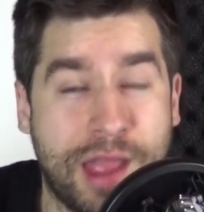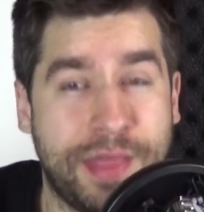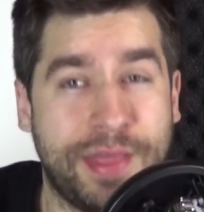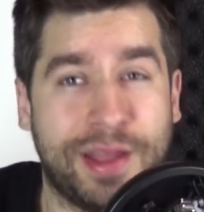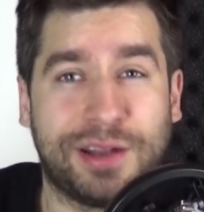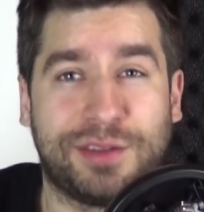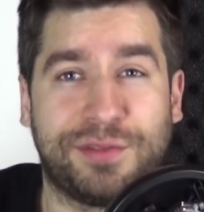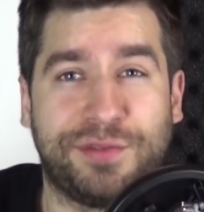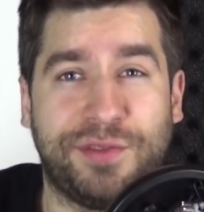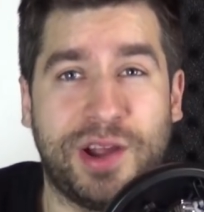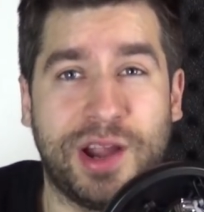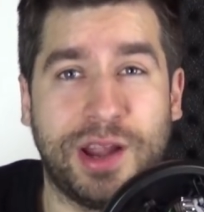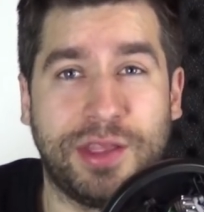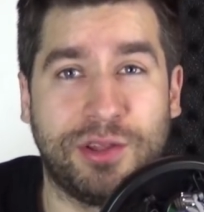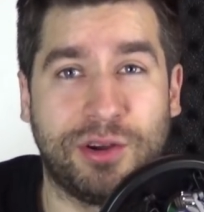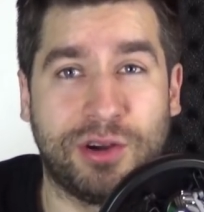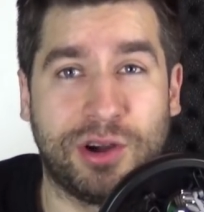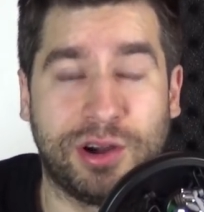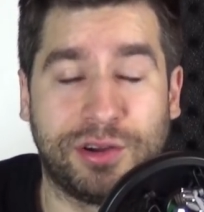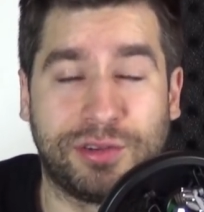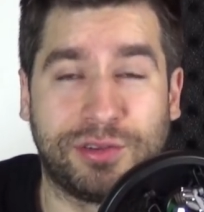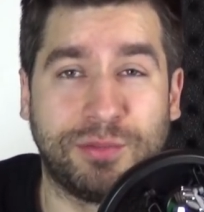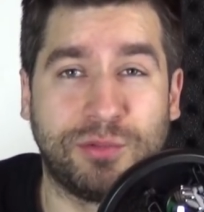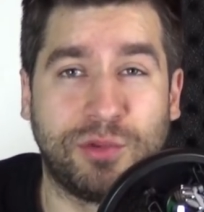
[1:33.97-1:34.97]
and that's fine. There
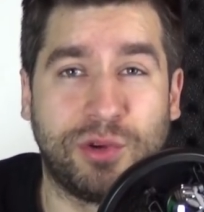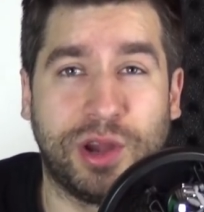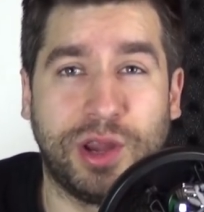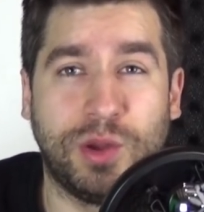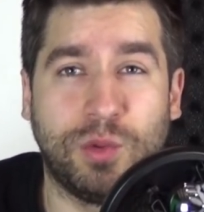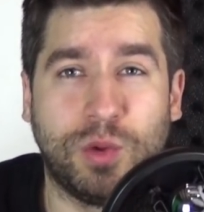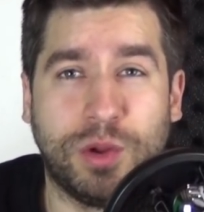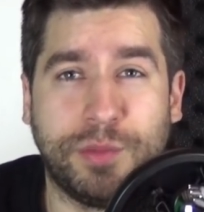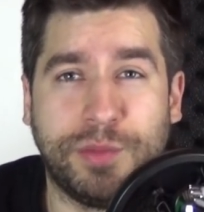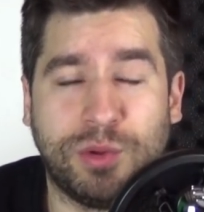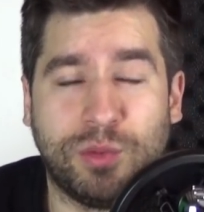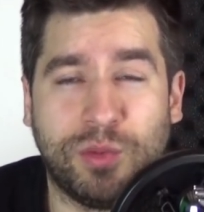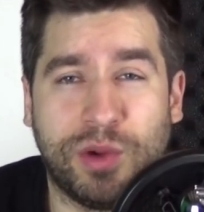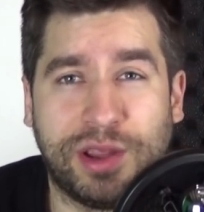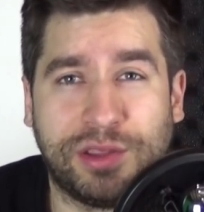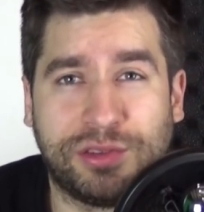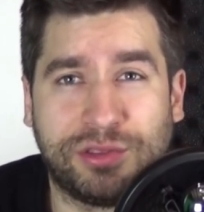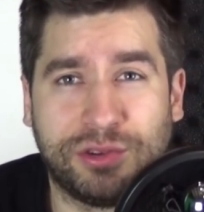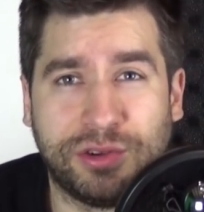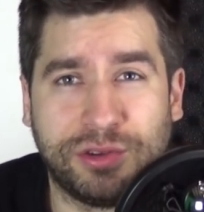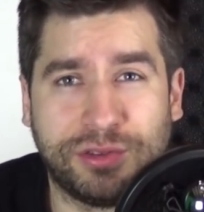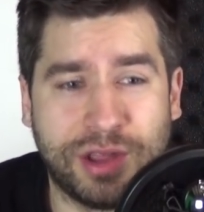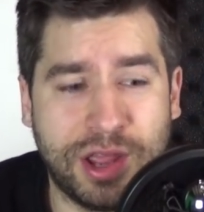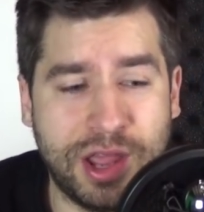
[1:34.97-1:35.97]
are some great women
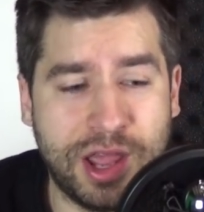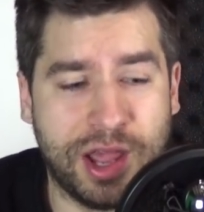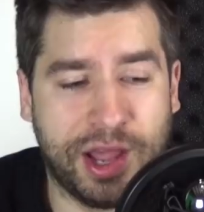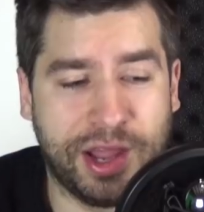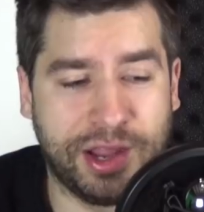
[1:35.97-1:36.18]
wrestlers.